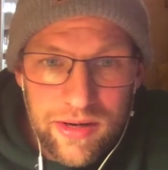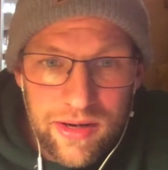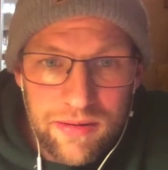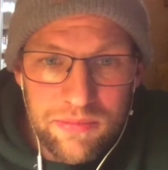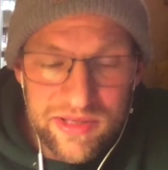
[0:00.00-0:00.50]

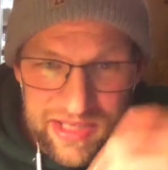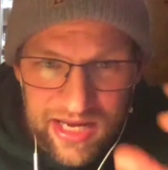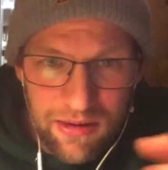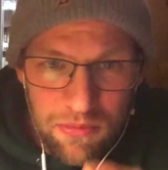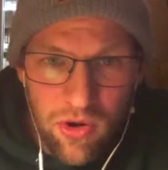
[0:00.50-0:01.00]
But
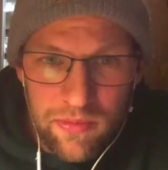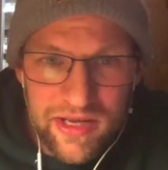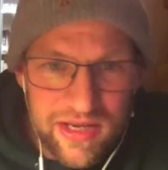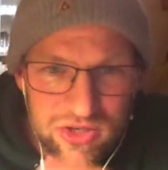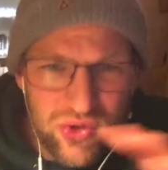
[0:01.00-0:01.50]
take a
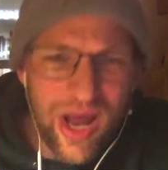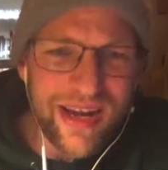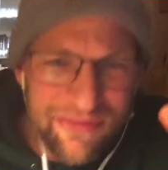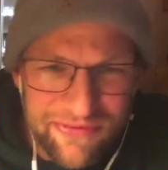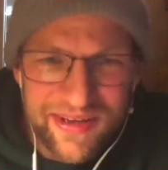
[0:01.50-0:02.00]
moment and try
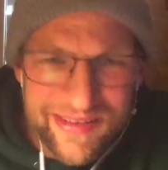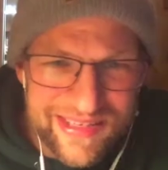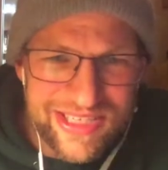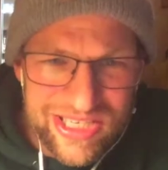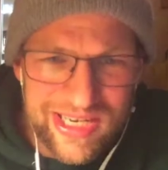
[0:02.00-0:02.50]
to figure
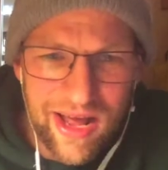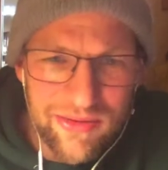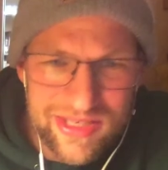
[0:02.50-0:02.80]
this shit out.